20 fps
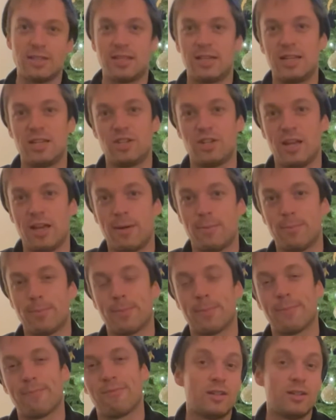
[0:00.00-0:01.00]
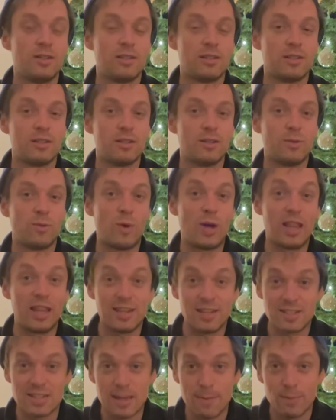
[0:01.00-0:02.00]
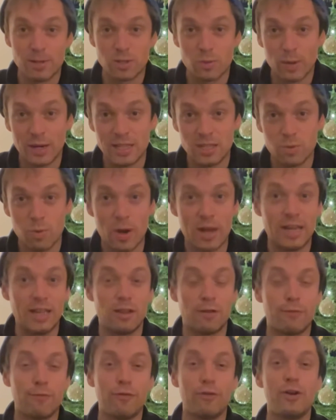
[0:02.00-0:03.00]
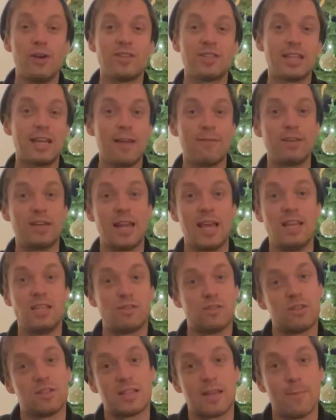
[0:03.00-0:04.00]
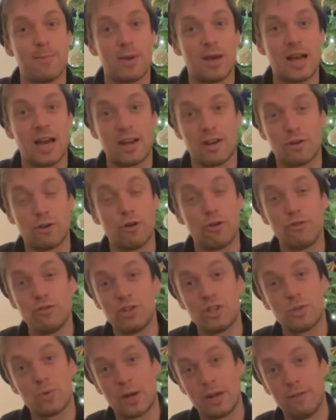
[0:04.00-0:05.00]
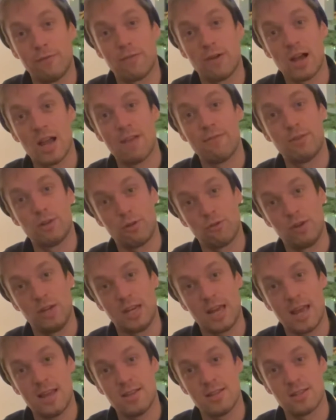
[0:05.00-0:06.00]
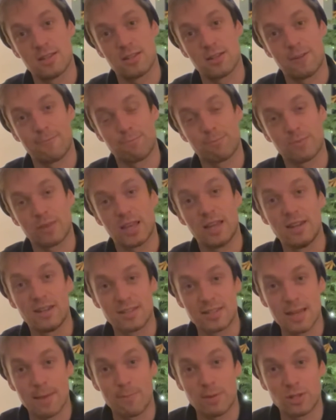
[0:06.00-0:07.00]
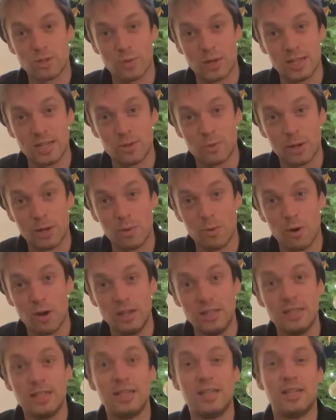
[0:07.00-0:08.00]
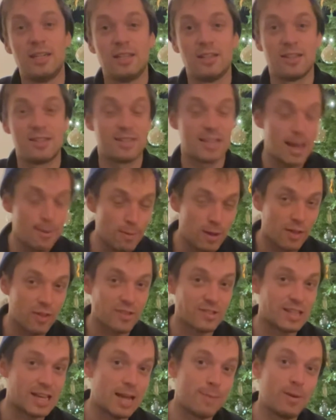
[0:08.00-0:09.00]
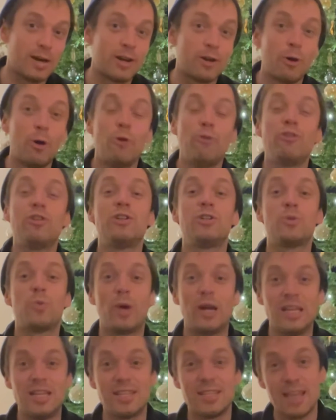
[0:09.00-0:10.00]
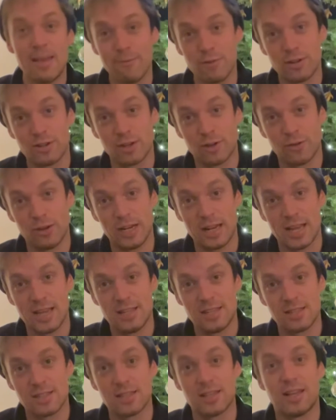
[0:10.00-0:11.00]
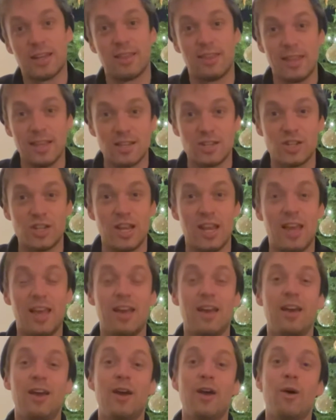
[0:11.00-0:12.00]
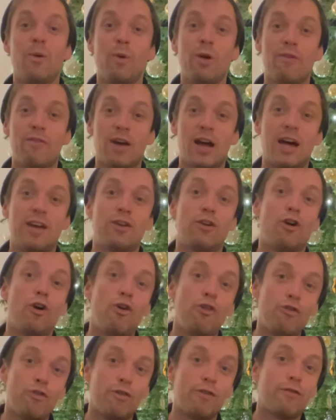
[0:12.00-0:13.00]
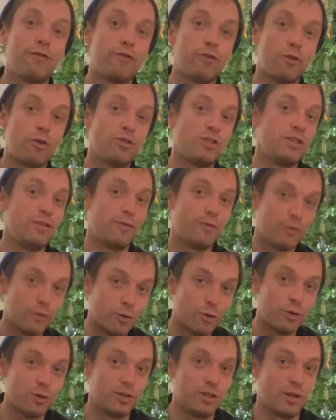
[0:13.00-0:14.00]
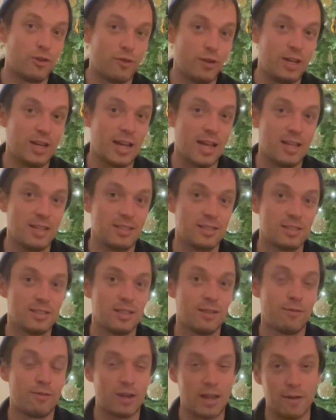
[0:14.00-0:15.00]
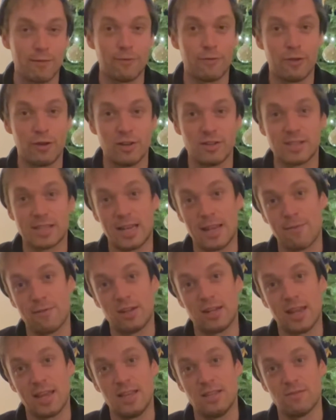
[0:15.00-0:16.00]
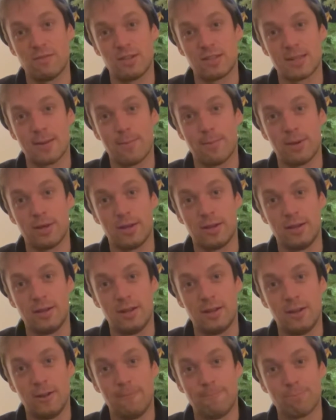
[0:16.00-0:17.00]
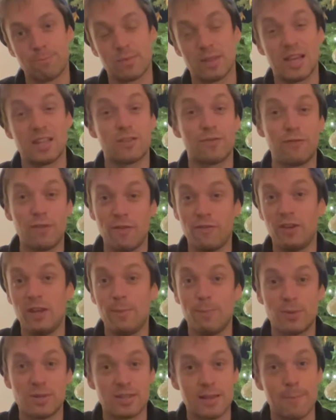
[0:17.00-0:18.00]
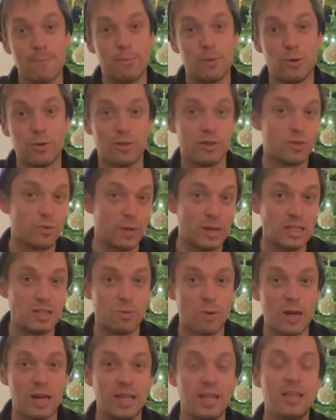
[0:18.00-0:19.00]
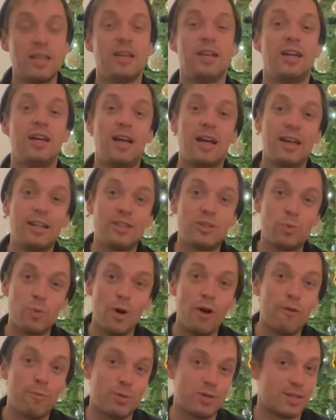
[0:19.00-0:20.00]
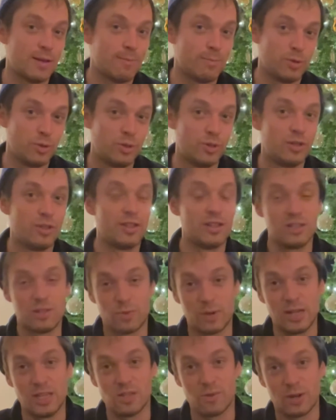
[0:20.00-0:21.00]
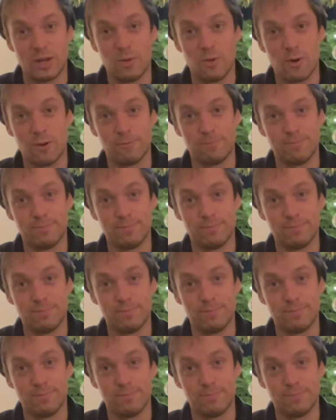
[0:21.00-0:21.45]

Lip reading: to this year? Well, in December 2020, the first 11 days of December had 125 degree days. In December 2021, the same length of time had 127 degree days. And this year, we've had 144 degree days for that first 11 days of December. That's 15% more than 2020 and 12% more than 2021.